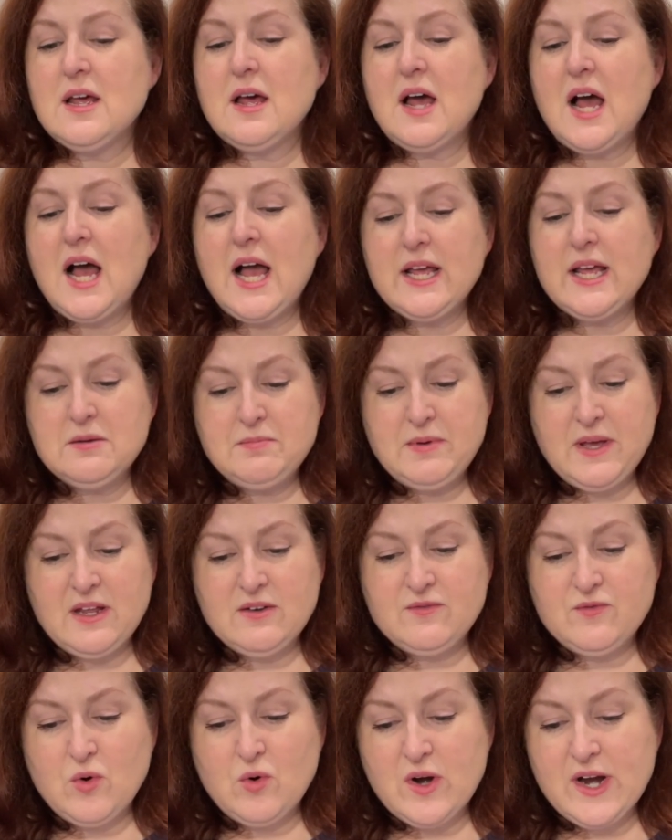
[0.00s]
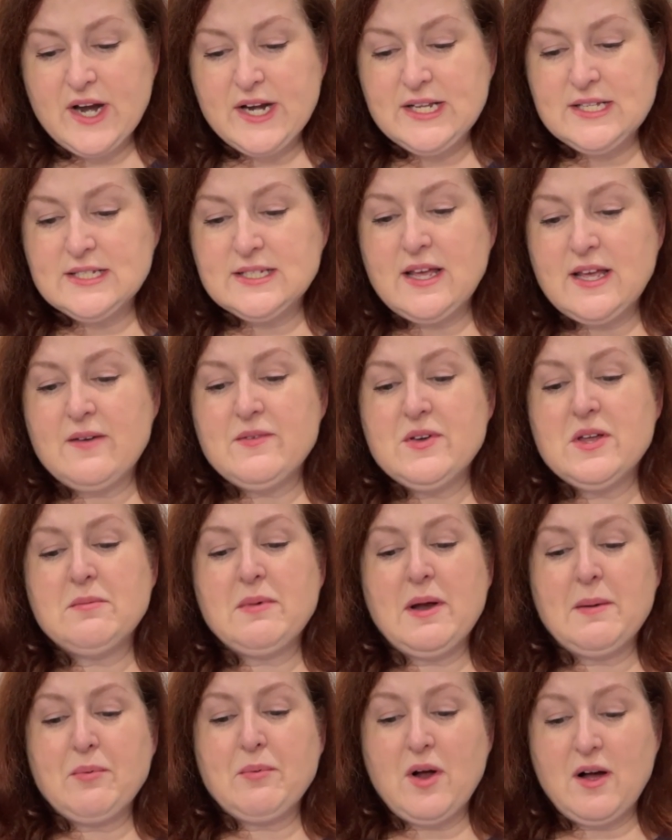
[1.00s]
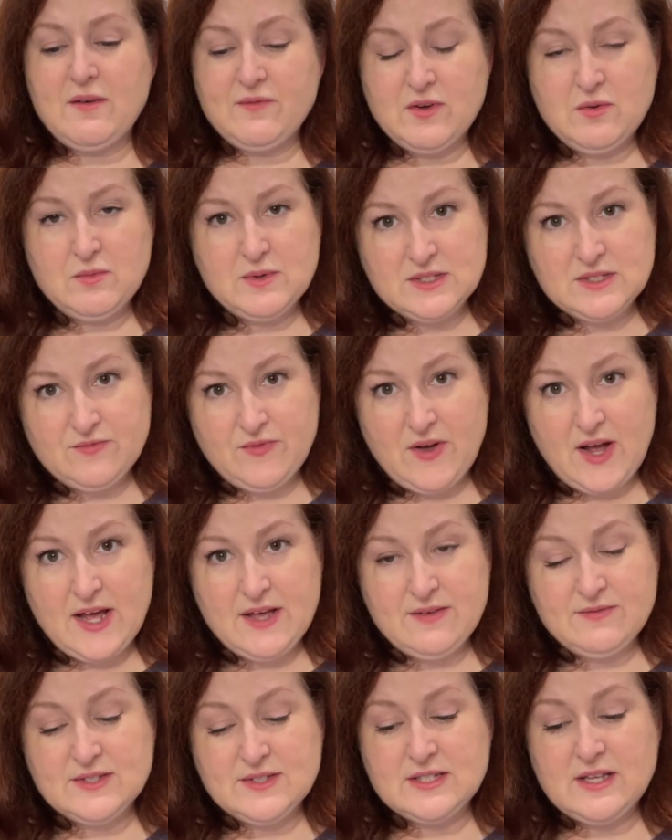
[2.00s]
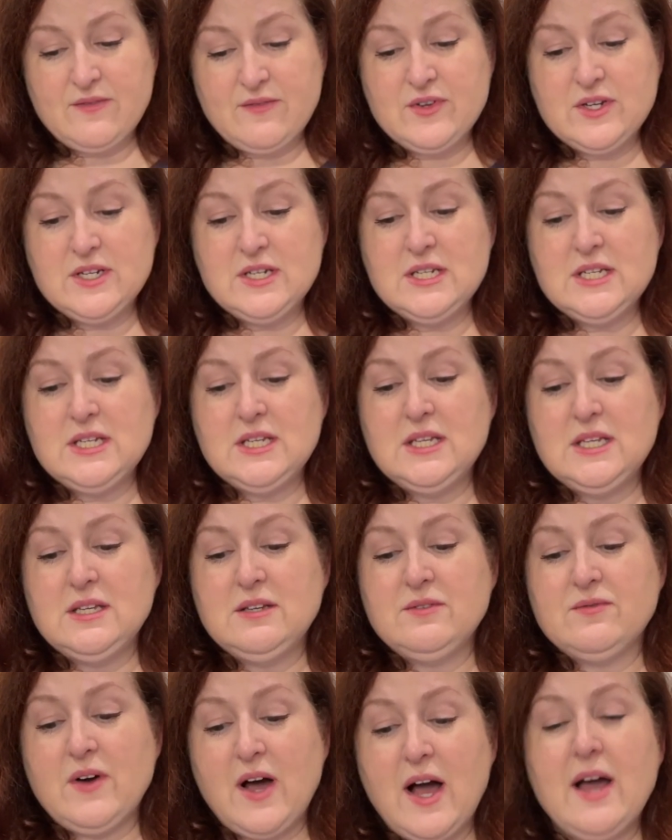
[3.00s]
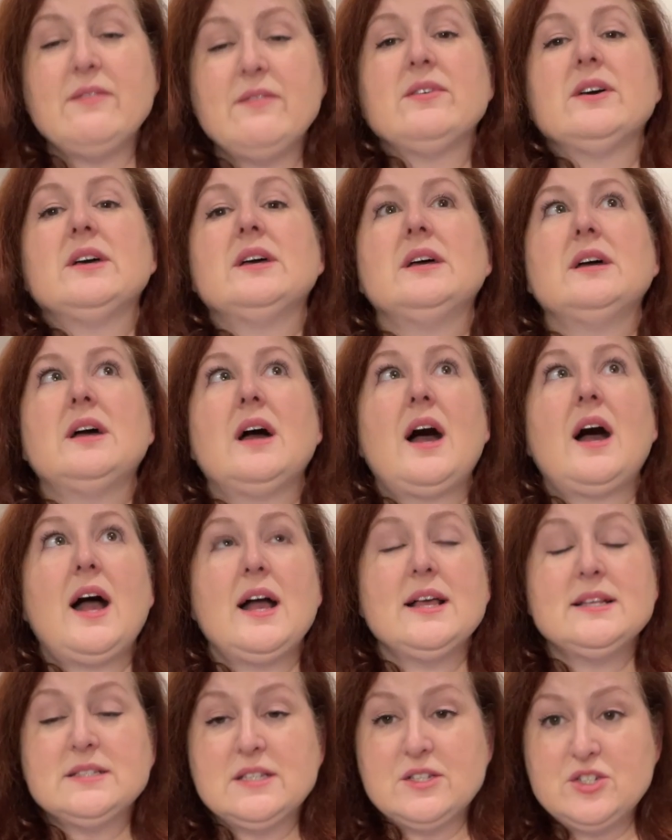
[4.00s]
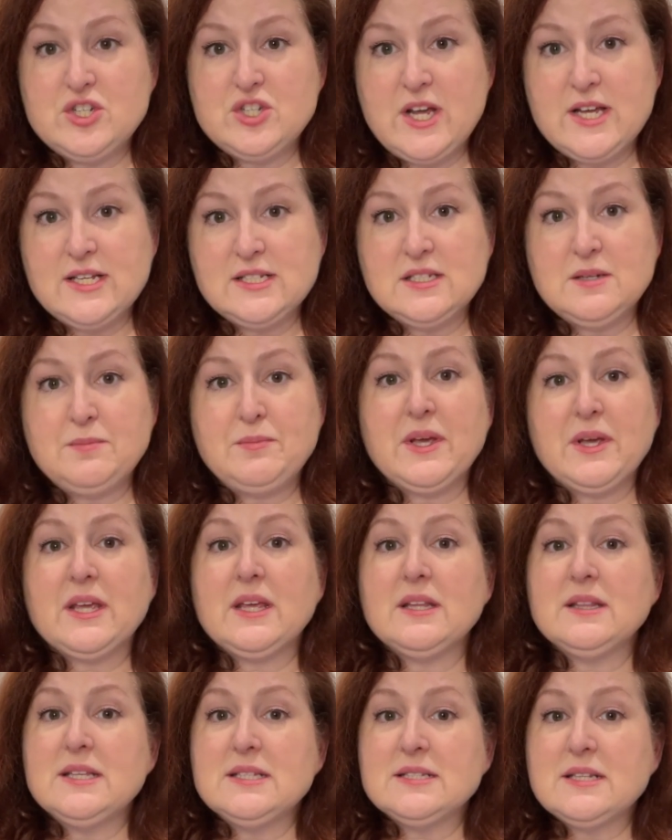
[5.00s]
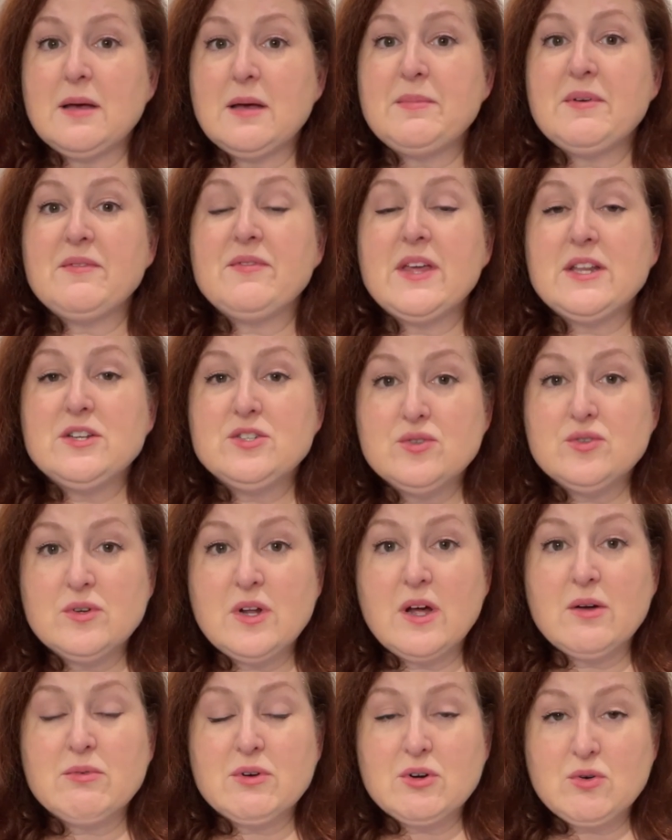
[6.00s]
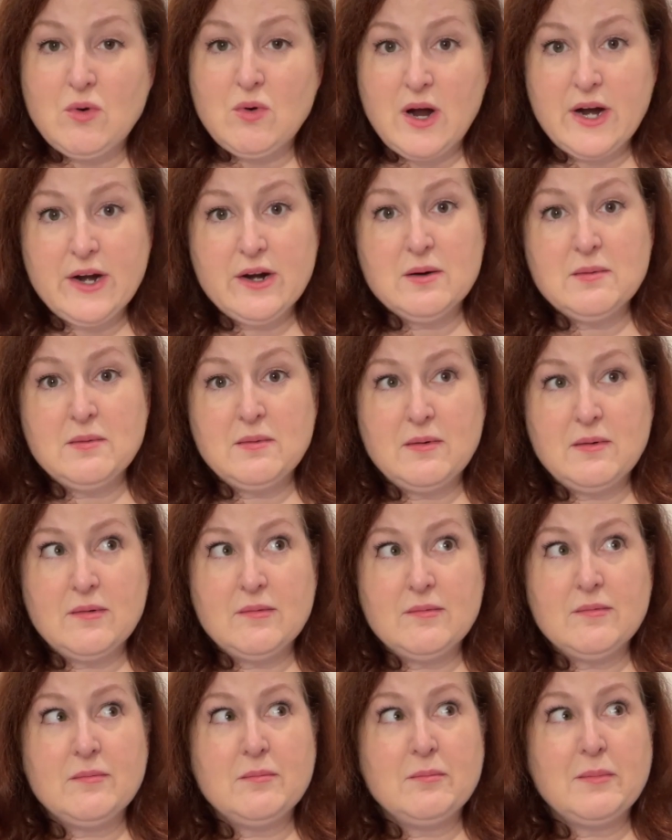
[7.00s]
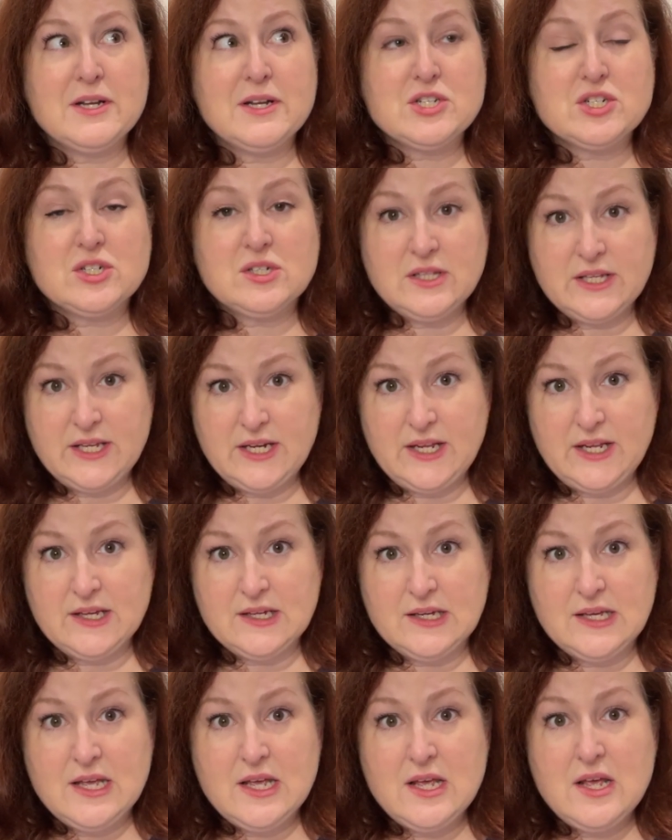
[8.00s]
I had paid $4.87. My profit was $5.75. I suggest picking these up if they do not require much cleaning.